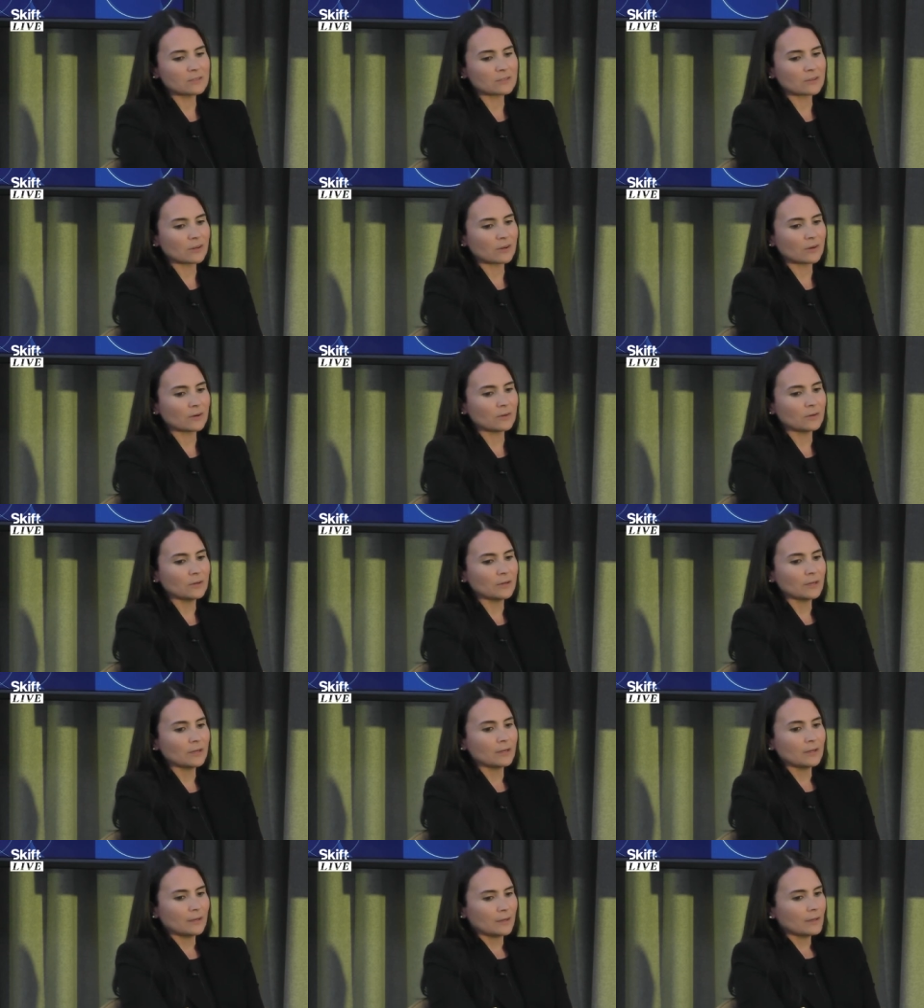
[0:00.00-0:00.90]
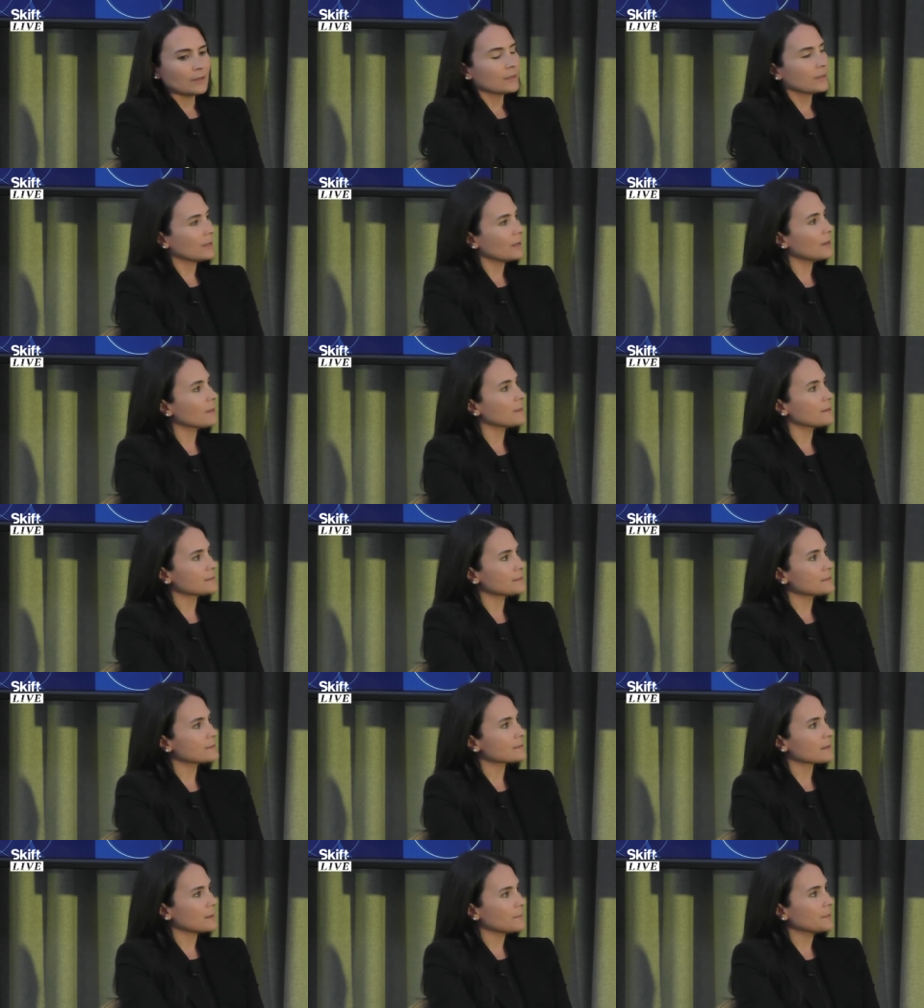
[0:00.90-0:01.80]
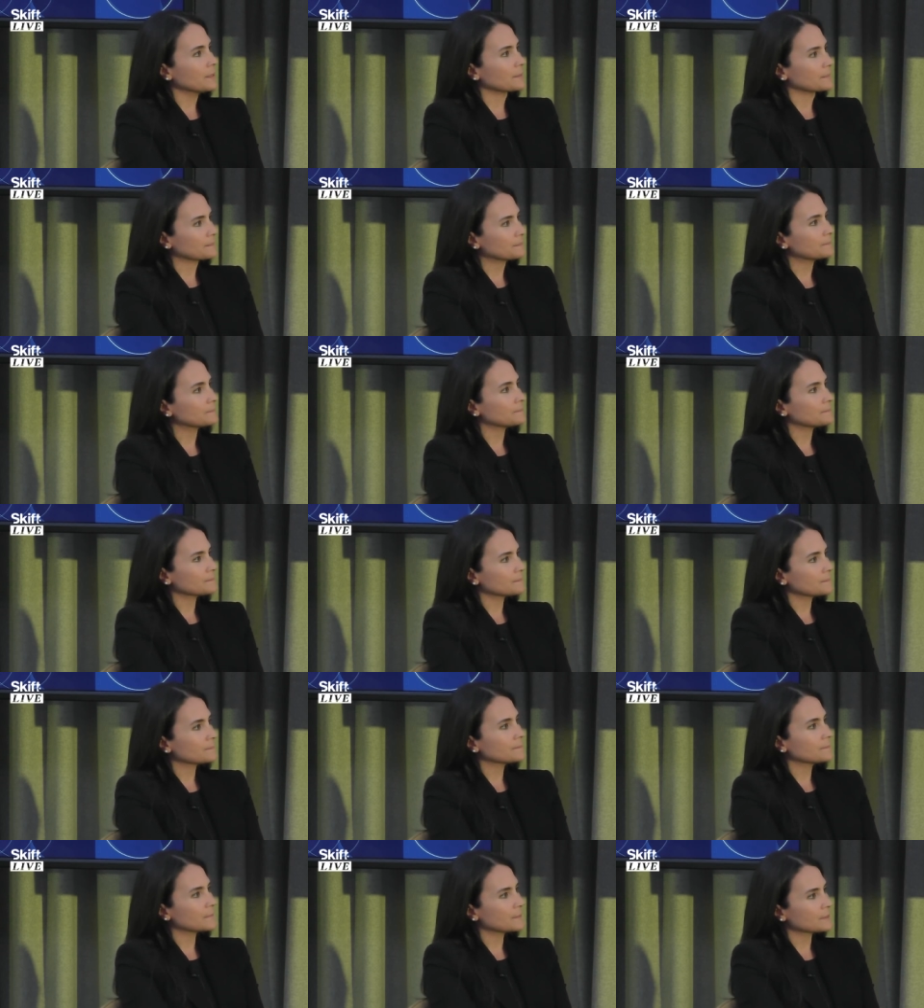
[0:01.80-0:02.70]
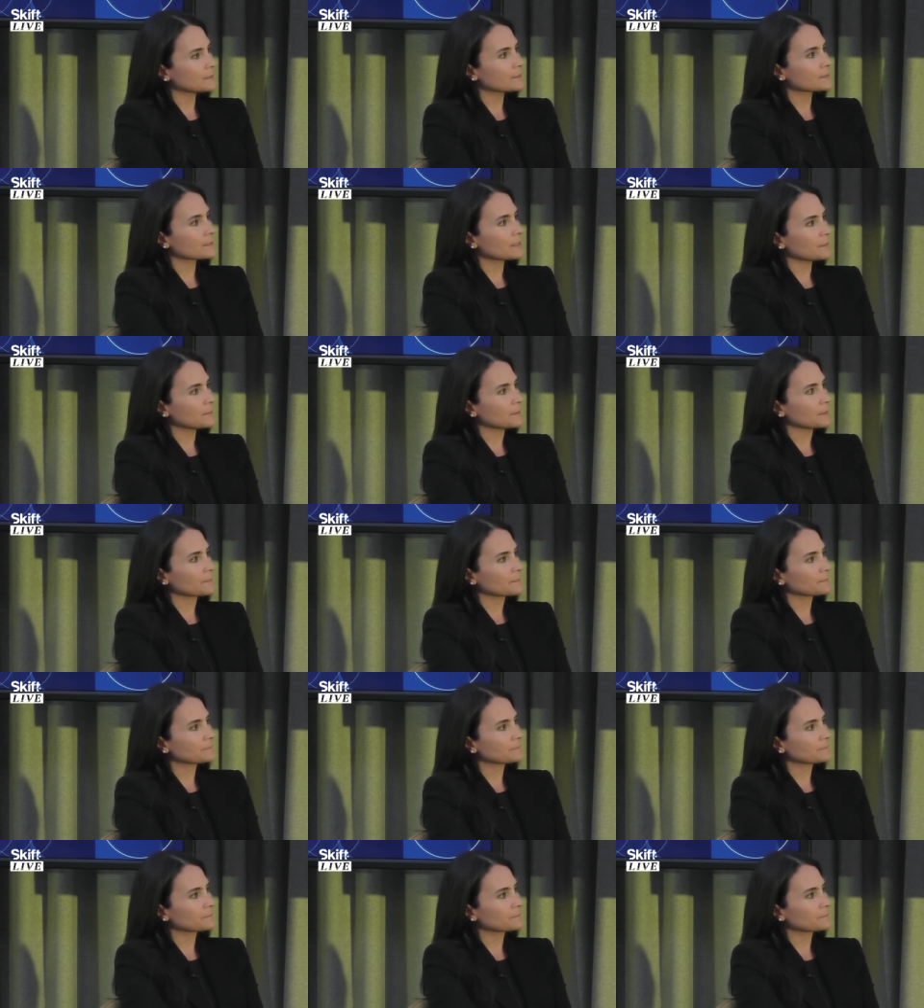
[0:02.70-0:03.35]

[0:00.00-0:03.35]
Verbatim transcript: So yeah, this is coming. Cool. This is coming.